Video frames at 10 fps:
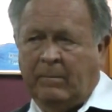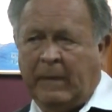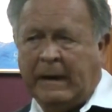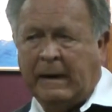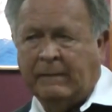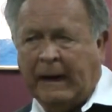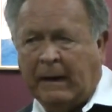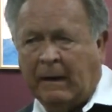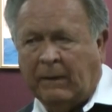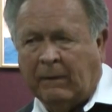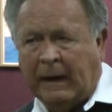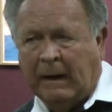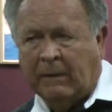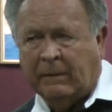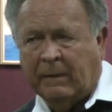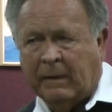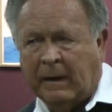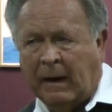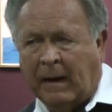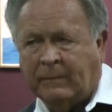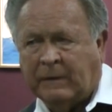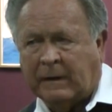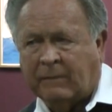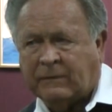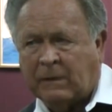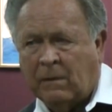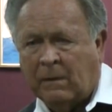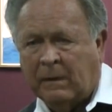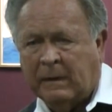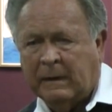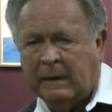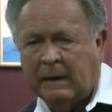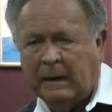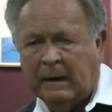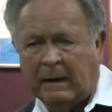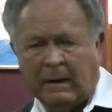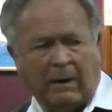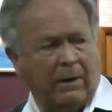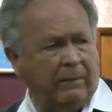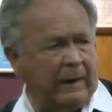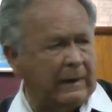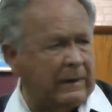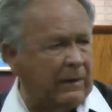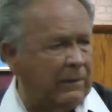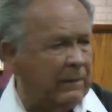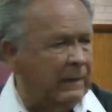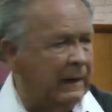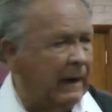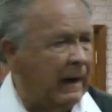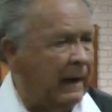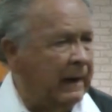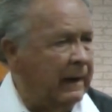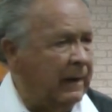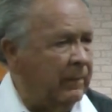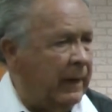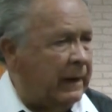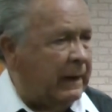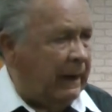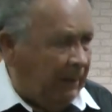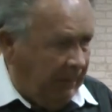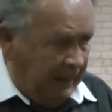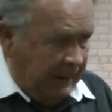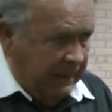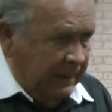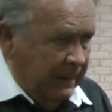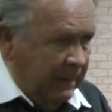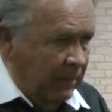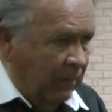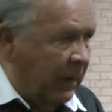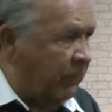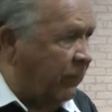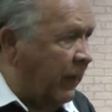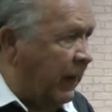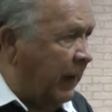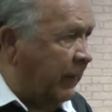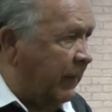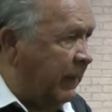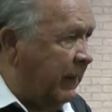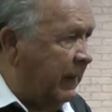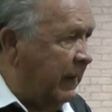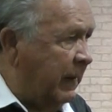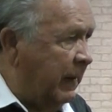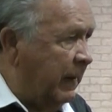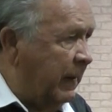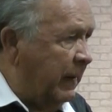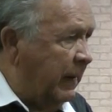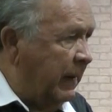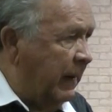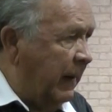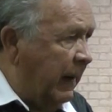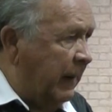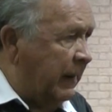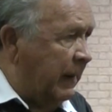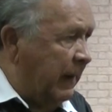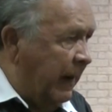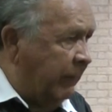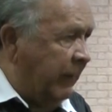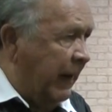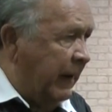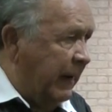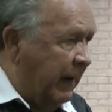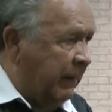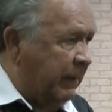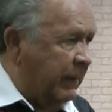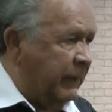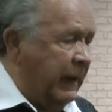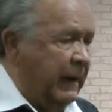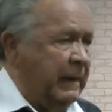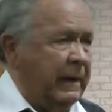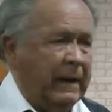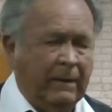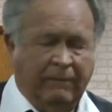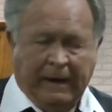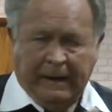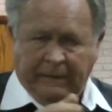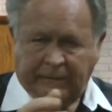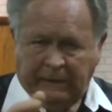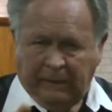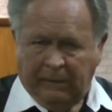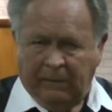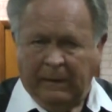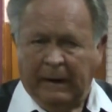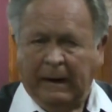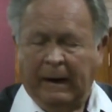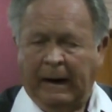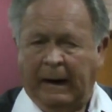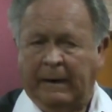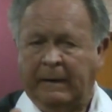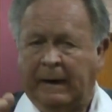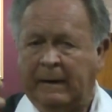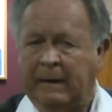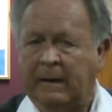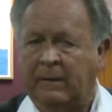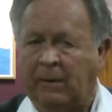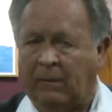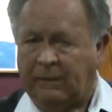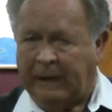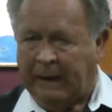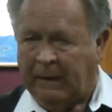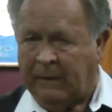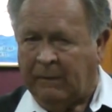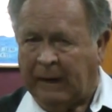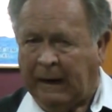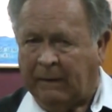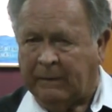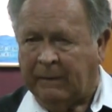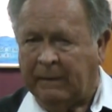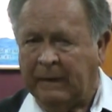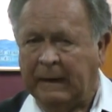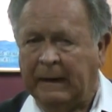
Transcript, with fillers: making that other elder an object of scorn or ridicule, but caring one for another. And let that elder then advise you and then go to that other elder